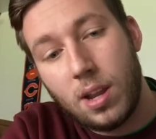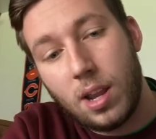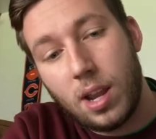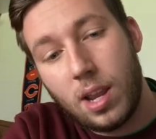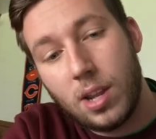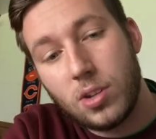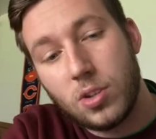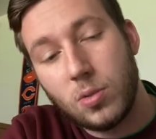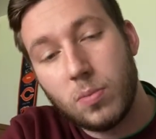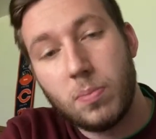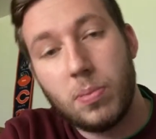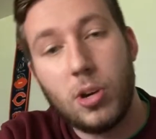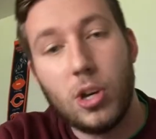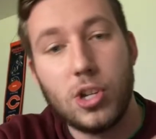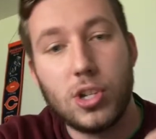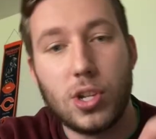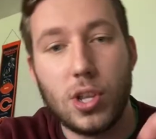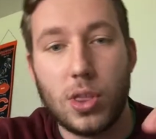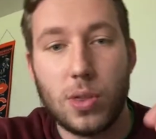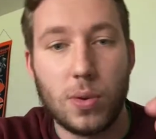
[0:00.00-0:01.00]
and to
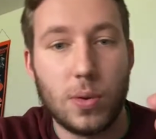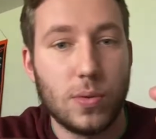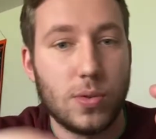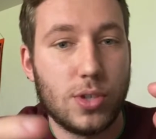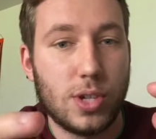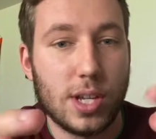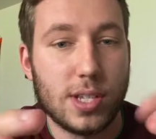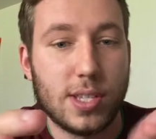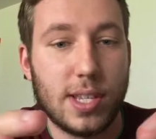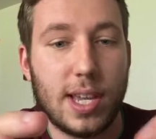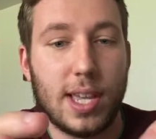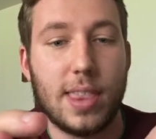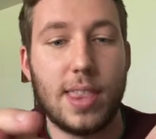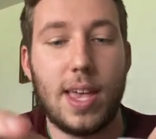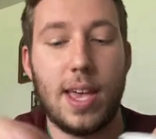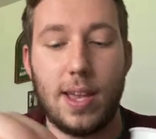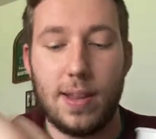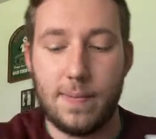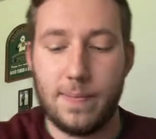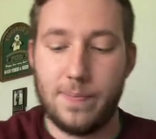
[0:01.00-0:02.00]
push it through, just like
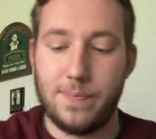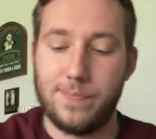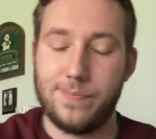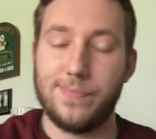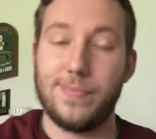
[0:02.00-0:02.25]
that.